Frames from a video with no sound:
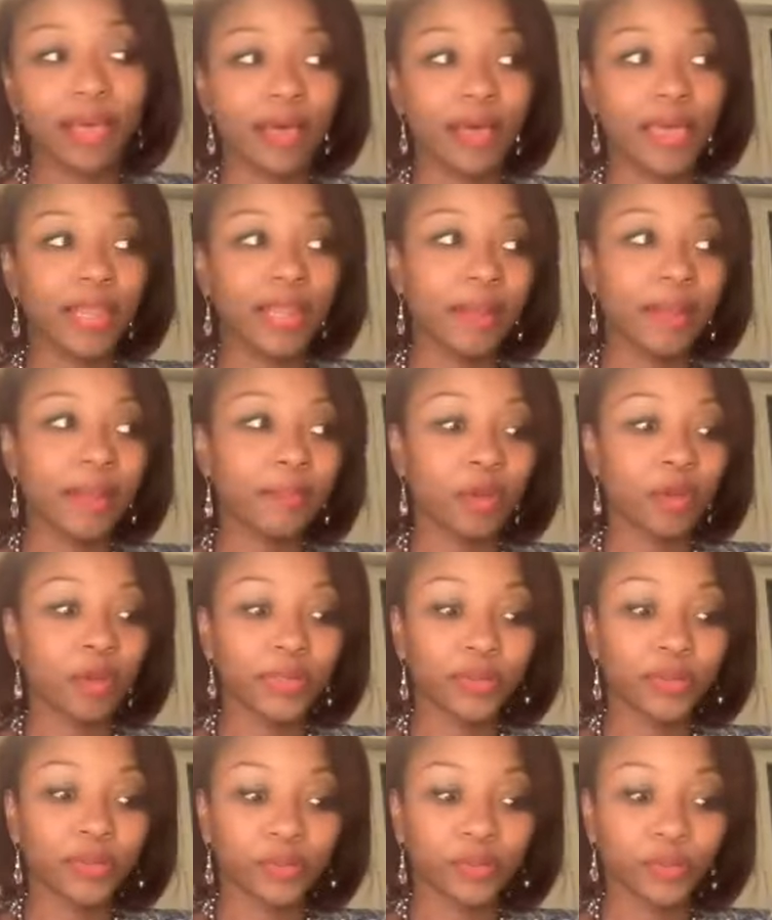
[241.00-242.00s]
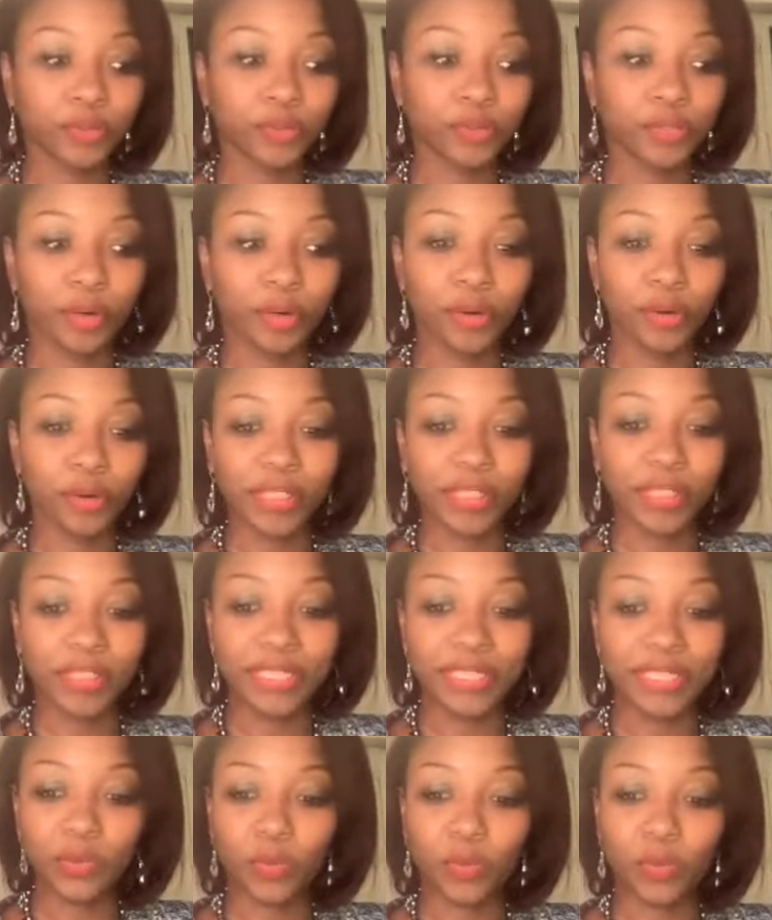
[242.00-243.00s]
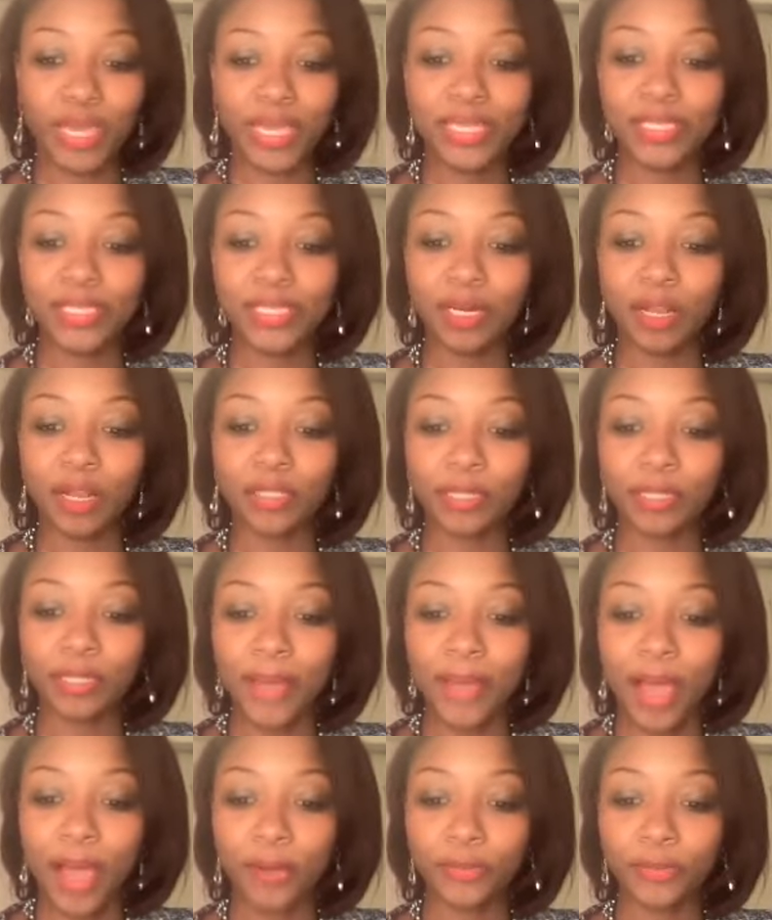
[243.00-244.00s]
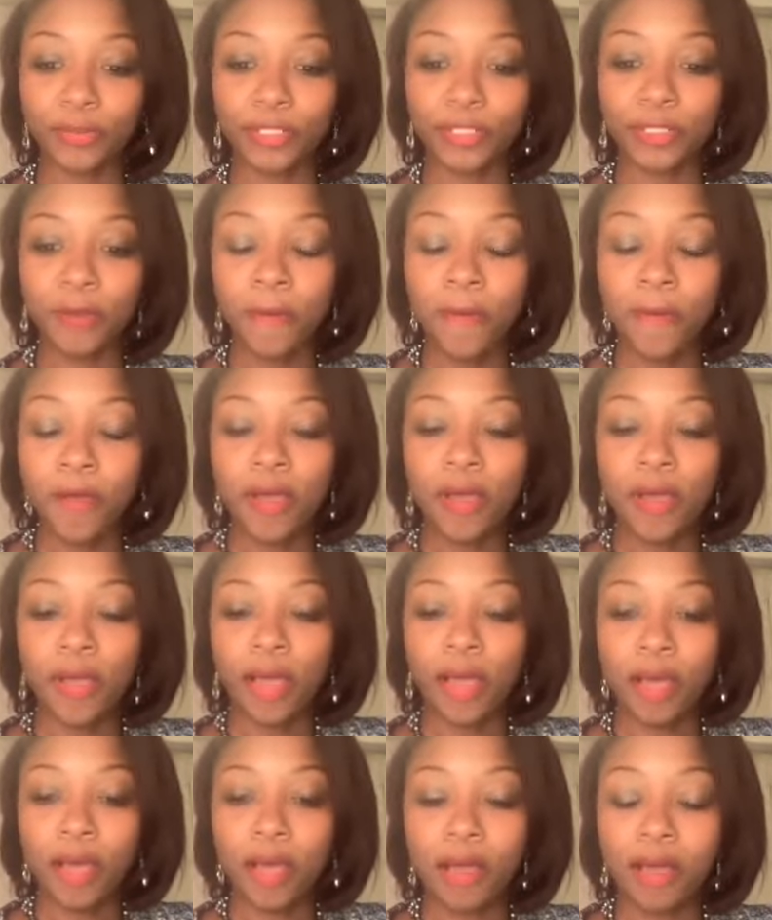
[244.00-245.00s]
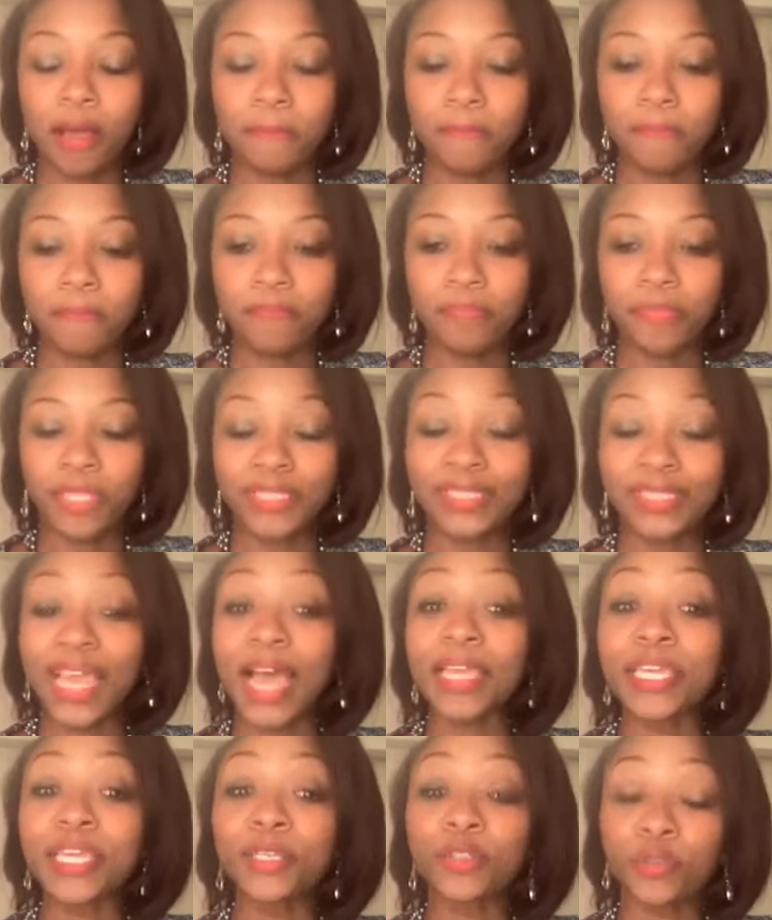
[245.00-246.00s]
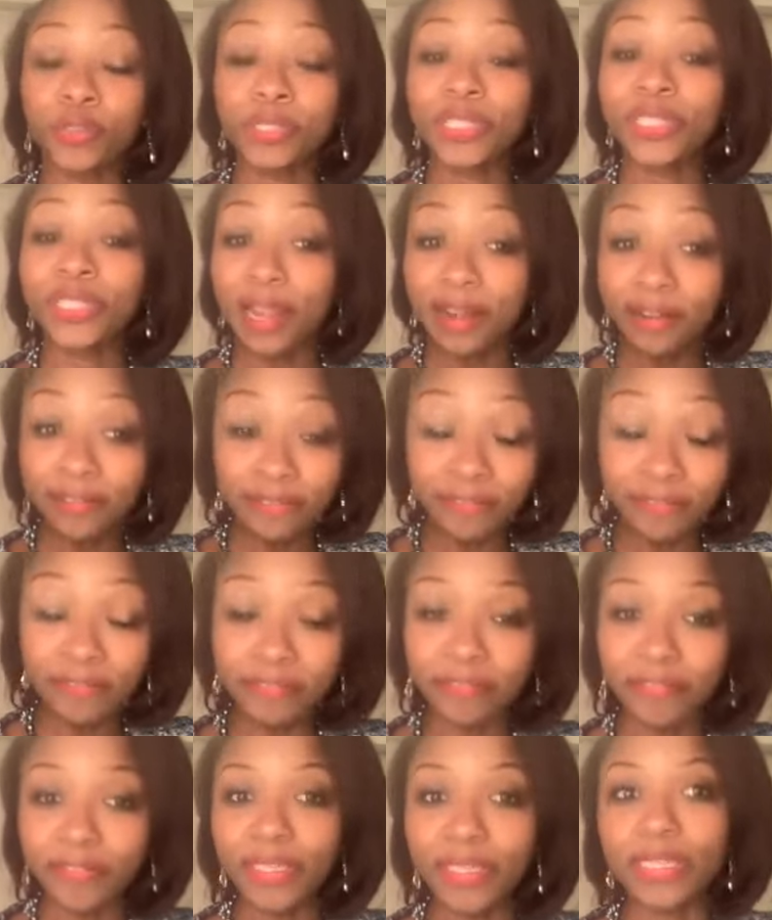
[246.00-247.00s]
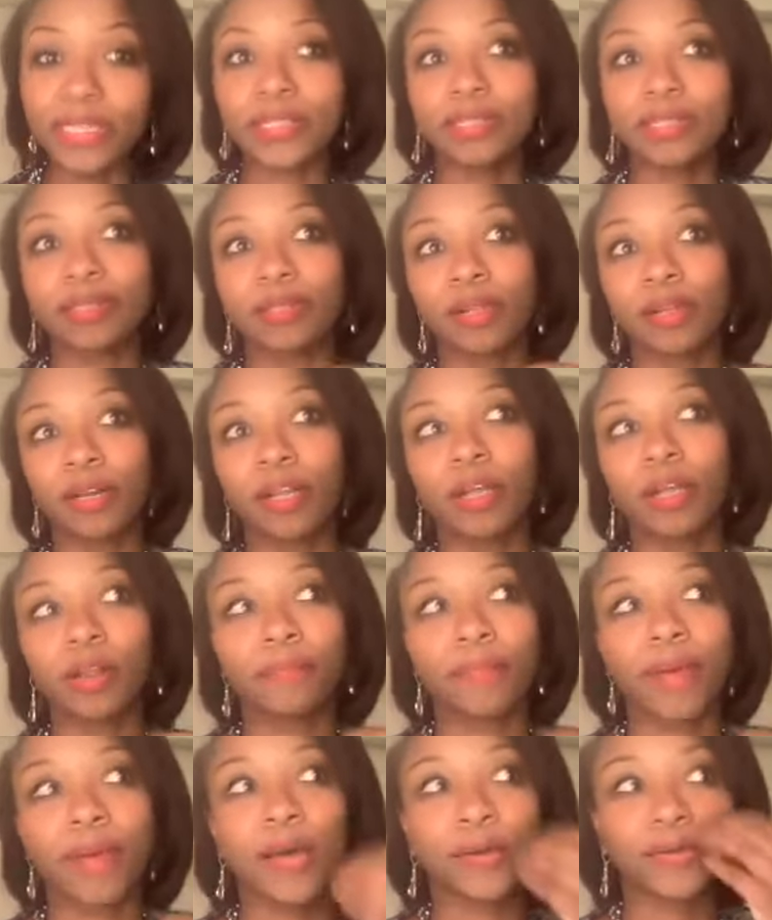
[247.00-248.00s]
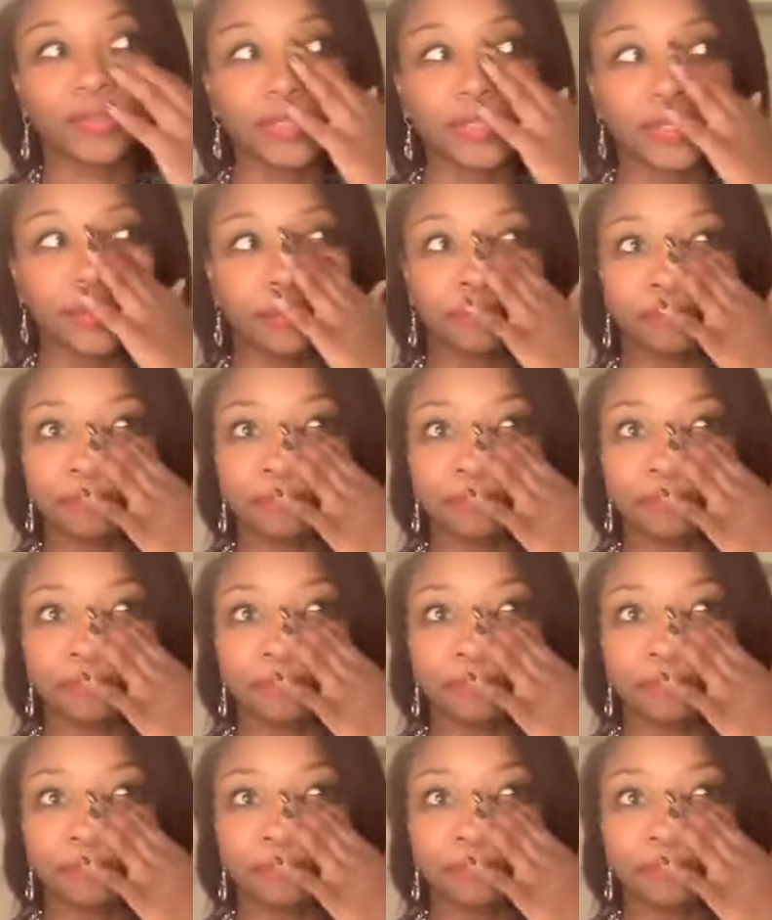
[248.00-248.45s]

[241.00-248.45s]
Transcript: uh, and I'm going to you know call it this way. It's a lot about um, the dying to self. It's a lot about